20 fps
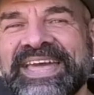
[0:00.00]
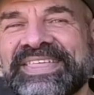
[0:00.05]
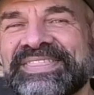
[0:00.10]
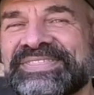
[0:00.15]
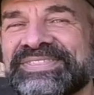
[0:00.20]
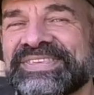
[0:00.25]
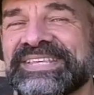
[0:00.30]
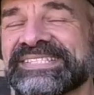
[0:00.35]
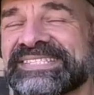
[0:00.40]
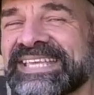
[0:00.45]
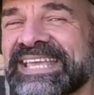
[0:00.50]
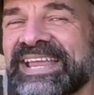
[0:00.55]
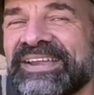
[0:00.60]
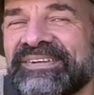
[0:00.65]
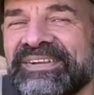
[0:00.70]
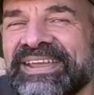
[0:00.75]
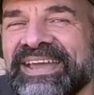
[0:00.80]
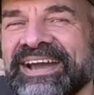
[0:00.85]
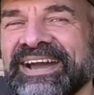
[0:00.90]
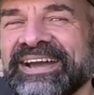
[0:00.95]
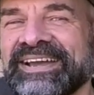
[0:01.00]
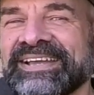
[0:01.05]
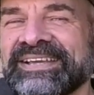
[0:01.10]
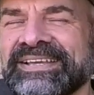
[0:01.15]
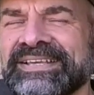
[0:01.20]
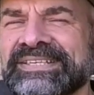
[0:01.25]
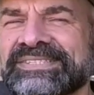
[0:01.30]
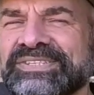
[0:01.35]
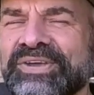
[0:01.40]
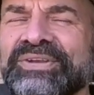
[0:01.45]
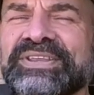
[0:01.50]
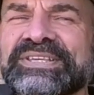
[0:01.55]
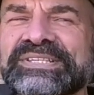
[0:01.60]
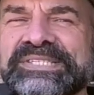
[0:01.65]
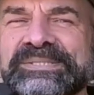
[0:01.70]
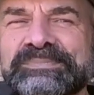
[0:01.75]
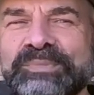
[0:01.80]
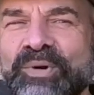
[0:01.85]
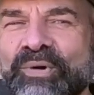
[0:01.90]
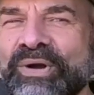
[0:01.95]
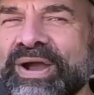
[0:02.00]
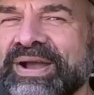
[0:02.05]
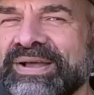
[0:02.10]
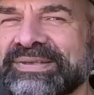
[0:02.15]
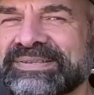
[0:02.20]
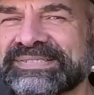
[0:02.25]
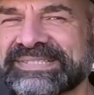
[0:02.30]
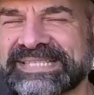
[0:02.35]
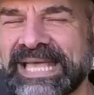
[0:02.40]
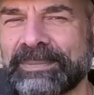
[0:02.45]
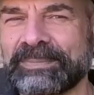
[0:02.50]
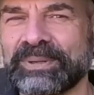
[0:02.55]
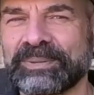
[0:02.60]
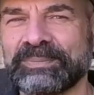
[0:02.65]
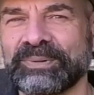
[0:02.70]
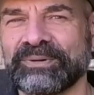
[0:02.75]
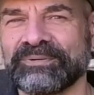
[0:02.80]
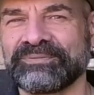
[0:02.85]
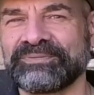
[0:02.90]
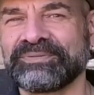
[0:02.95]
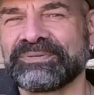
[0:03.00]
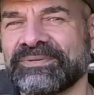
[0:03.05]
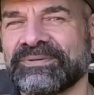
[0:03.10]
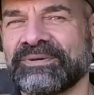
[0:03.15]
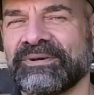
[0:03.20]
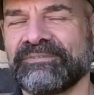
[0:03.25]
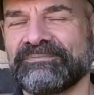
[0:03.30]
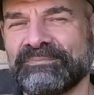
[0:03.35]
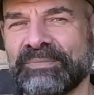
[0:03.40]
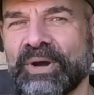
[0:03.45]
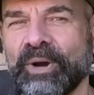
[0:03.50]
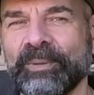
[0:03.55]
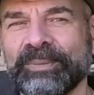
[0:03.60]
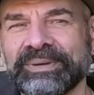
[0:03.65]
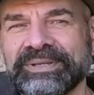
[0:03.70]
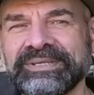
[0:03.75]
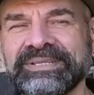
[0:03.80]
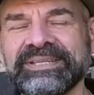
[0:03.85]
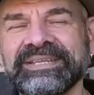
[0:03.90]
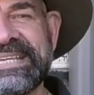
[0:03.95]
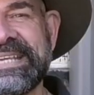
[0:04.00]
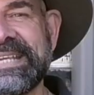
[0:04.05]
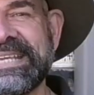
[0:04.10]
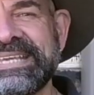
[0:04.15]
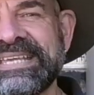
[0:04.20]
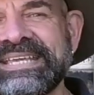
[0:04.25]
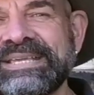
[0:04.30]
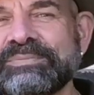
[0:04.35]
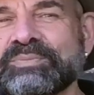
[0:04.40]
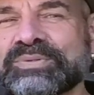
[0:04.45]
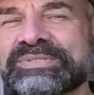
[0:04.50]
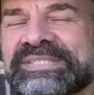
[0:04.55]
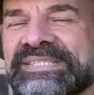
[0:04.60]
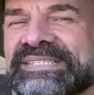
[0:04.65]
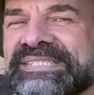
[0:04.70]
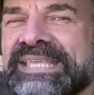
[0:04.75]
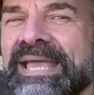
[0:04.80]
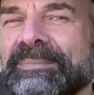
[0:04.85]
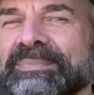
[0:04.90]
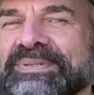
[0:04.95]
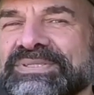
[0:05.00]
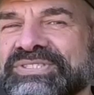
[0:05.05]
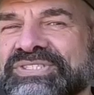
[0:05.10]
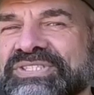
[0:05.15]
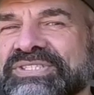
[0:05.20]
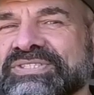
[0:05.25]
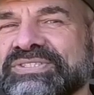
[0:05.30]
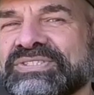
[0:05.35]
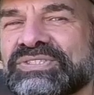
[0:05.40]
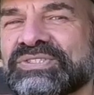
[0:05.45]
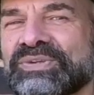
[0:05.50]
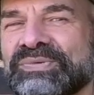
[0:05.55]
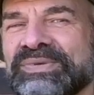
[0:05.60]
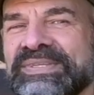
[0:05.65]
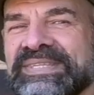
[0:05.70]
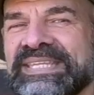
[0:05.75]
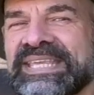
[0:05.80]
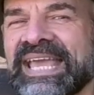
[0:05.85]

This area is only a small suburb of Melbourne. It was established during the